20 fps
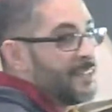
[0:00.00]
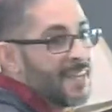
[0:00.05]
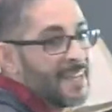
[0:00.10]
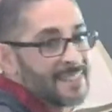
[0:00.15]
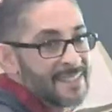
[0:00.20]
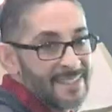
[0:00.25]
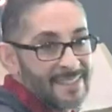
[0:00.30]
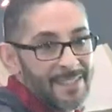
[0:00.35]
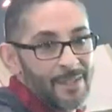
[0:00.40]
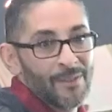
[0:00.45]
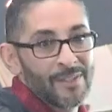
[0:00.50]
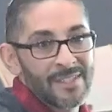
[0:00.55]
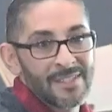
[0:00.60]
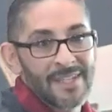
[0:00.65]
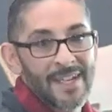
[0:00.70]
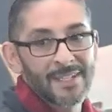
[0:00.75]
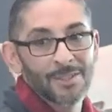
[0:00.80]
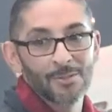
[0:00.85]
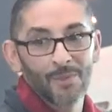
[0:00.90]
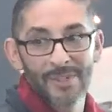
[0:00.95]
of you guys are going to deal with
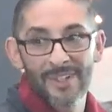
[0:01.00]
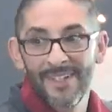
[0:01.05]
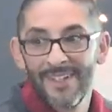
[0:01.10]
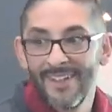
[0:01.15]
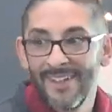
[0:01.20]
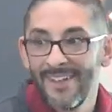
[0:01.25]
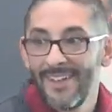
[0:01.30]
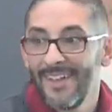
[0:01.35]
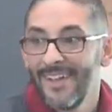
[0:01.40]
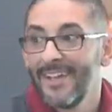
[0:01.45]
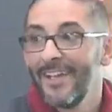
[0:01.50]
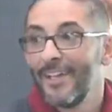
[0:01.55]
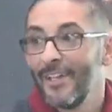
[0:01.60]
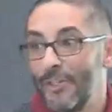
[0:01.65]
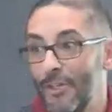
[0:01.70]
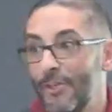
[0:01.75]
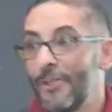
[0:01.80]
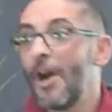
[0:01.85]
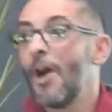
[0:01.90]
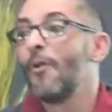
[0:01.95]
this next one.
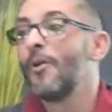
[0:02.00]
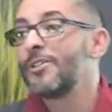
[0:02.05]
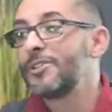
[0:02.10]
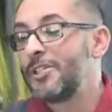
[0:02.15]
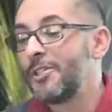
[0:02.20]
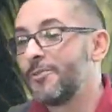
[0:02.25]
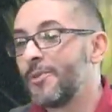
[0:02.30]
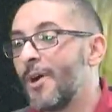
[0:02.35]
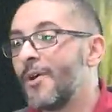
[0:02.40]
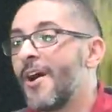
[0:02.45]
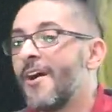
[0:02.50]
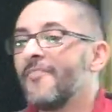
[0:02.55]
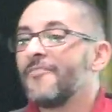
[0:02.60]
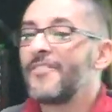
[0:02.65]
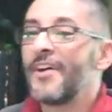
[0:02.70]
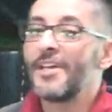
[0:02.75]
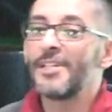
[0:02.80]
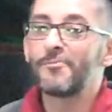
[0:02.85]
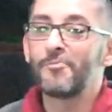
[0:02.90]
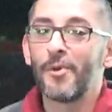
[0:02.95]
You know what you wrote
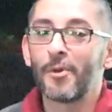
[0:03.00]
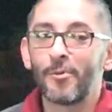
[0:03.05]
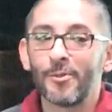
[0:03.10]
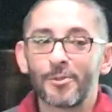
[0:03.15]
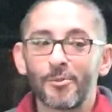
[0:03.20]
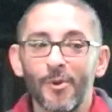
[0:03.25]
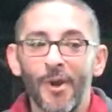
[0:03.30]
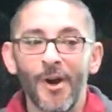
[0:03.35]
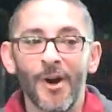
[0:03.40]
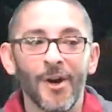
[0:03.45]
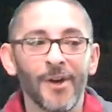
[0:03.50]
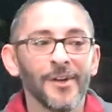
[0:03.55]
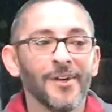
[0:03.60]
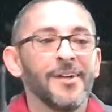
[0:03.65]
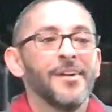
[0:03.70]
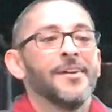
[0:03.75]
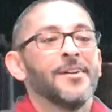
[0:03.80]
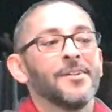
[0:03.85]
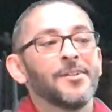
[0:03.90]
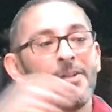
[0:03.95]
on Facebook was
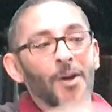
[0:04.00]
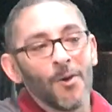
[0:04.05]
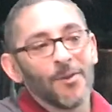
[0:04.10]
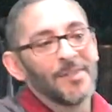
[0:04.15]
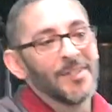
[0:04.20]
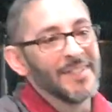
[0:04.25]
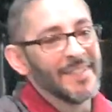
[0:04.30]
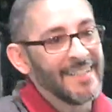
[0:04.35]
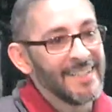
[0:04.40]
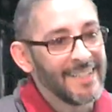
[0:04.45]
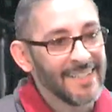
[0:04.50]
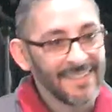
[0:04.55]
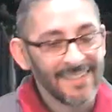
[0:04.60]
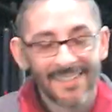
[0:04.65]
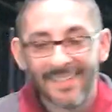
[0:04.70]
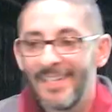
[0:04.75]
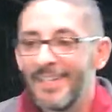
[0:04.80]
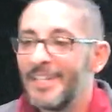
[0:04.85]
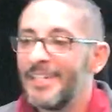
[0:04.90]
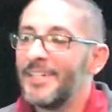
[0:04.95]
wrong. Go delete it.
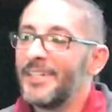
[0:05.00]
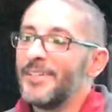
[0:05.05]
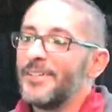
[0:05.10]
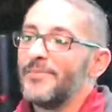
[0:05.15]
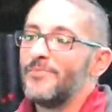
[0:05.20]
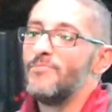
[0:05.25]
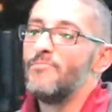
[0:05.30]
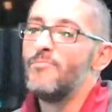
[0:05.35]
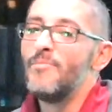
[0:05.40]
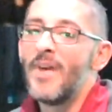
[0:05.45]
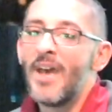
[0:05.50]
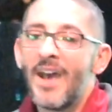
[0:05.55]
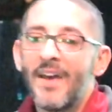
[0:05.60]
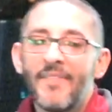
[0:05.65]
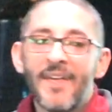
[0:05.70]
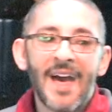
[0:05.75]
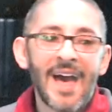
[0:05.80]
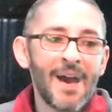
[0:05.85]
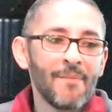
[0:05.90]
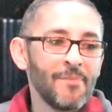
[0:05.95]
Man,
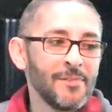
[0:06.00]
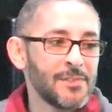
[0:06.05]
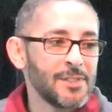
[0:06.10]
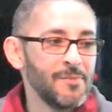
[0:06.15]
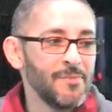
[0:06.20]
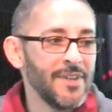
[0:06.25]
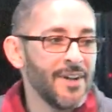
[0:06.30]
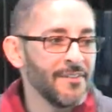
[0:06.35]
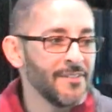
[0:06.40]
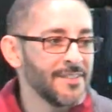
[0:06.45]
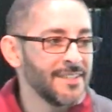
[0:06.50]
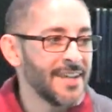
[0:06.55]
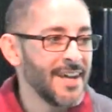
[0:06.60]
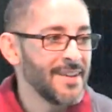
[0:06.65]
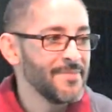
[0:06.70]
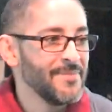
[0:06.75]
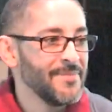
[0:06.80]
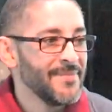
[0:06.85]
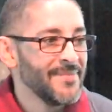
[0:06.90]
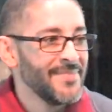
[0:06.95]
that happens to me all the
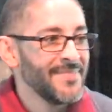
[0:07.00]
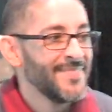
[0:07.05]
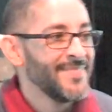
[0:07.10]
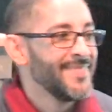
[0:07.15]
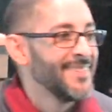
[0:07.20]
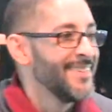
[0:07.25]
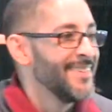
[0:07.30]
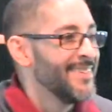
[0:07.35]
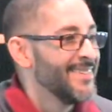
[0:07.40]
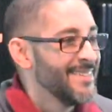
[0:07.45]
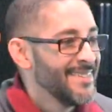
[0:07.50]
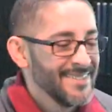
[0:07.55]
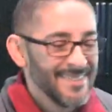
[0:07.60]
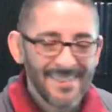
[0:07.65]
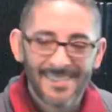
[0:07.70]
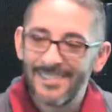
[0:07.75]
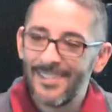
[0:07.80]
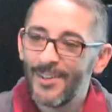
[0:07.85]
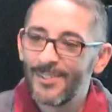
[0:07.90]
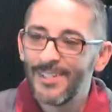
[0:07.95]
time.
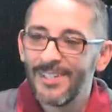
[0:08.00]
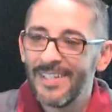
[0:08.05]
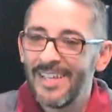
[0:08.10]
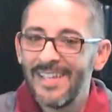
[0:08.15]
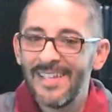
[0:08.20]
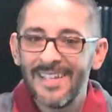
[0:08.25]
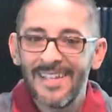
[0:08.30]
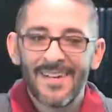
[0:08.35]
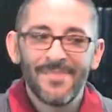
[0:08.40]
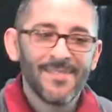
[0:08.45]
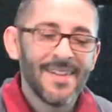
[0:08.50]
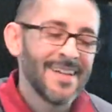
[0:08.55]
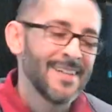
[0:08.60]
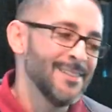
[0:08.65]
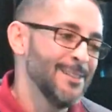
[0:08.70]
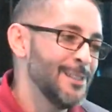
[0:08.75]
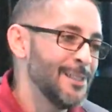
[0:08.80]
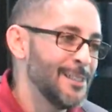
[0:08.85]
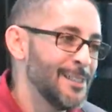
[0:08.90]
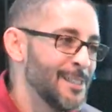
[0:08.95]
Go delete it. I'm
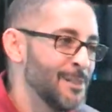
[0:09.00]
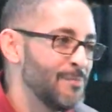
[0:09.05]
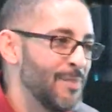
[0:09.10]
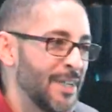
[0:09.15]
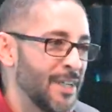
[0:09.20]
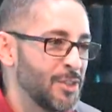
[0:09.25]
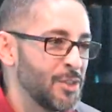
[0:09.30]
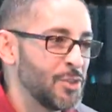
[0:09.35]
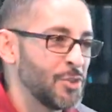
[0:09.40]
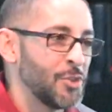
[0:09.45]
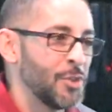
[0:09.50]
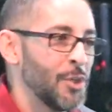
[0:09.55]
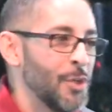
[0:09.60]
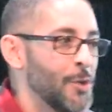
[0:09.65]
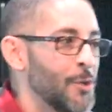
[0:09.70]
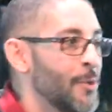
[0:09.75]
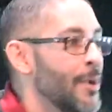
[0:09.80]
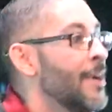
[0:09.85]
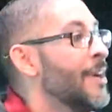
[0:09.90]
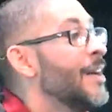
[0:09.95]
like, Lord, but it's
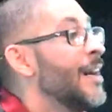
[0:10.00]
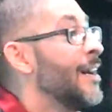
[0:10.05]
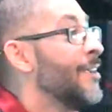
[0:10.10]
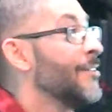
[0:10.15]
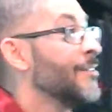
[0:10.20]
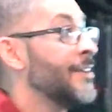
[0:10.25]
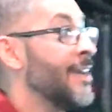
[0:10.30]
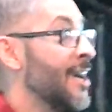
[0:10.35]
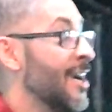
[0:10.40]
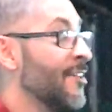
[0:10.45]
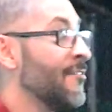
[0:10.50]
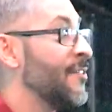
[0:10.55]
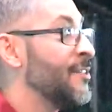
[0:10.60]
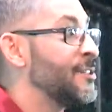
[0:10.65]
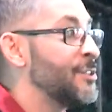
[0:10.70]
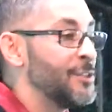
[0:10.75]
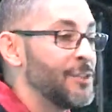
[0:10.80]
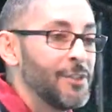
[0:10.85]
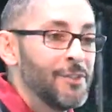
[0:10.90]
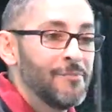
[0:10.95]
true. I don't care if
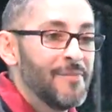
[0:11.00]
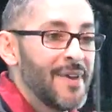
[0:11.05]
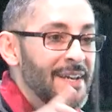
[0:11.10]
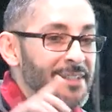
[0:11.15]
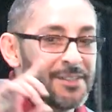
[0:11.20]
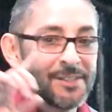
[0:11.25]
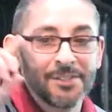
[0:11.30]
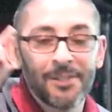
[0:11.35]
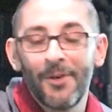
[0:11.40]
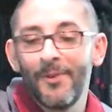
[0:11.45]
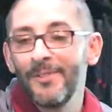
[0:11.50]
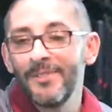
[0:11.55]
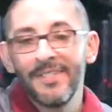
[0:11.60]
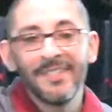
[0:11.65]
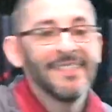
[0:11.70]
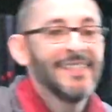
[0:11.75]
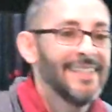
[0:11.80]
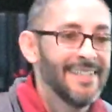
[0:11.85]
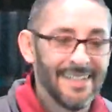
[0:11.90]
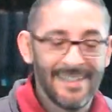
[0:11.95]
it's true, man. Just go
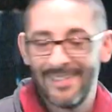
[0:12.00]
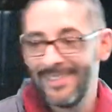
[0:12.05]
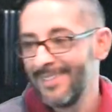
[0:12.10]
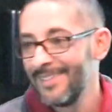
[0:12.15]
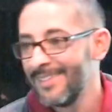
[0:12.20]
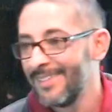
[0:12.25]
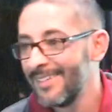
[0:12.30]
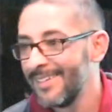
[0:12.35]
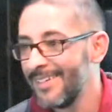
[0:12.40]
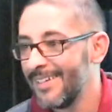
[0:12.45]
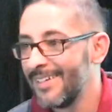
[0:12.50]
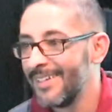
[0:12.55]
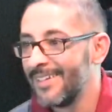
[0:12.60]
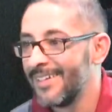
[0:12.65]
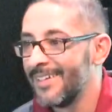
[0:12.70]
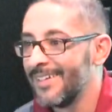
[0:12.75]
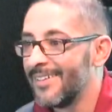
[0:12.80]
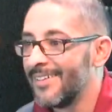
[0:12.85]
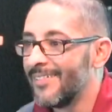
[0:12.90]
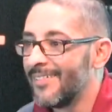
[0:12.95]
delete it.
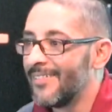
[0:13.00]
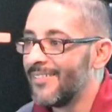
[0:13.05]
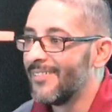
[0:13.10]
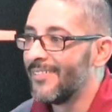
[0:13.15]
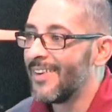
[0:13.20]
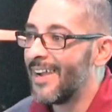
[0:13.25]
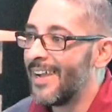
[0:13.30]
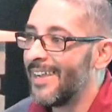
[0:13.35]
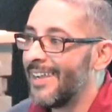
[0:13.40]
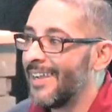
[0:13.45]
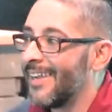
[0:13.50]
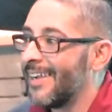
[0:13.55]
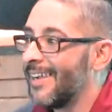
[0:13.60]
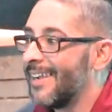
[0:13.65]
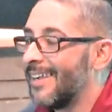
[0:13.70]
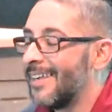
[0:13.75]
Right?